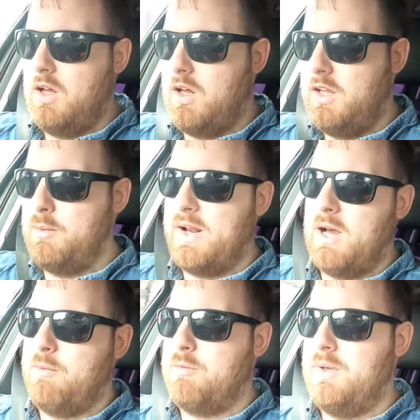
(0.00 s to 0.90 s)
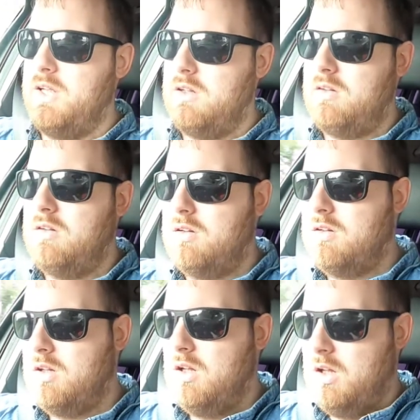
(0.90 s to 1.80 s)
He went out with me, and
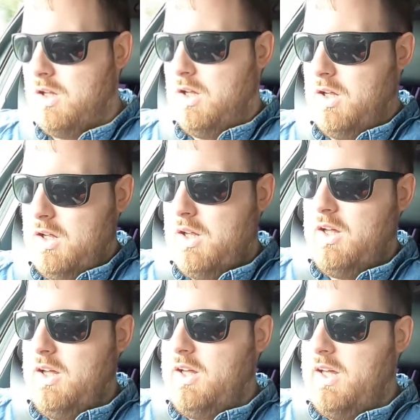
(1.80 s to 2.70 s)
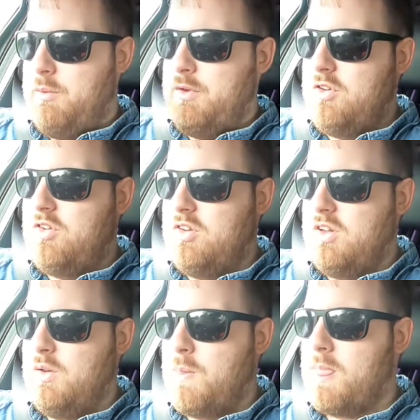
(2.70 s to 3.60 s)
it was
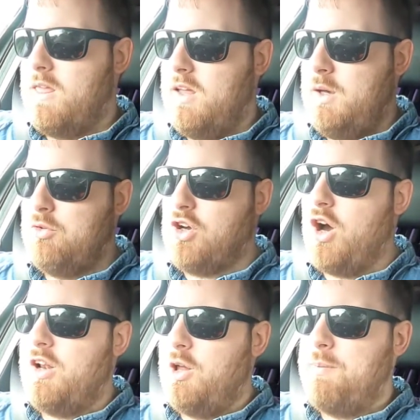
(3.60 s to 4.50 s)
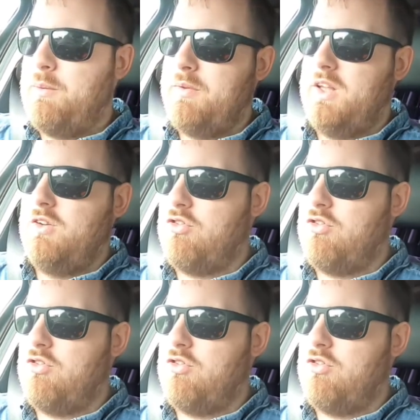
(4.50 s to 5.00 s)
kind of like being with the